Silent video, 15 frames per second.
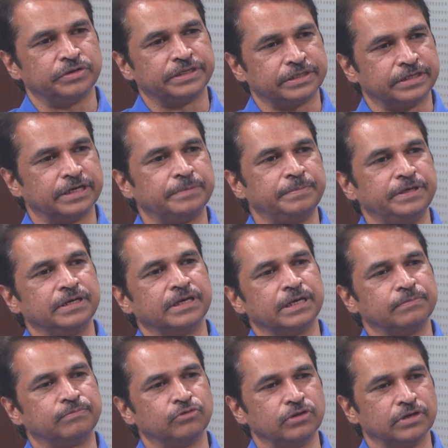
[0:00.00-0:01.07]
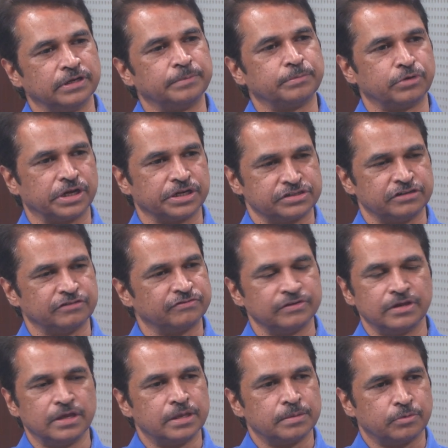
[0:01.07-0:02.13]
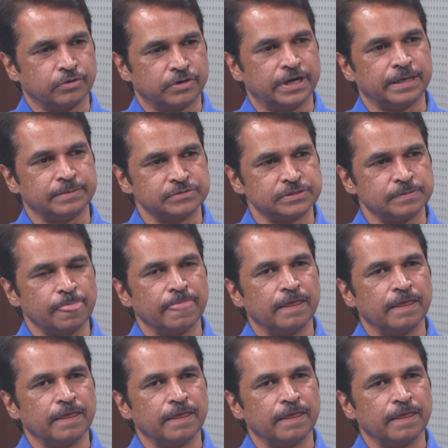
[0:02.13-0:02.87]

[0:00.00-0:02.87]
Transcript: internet being helpful in production of programs.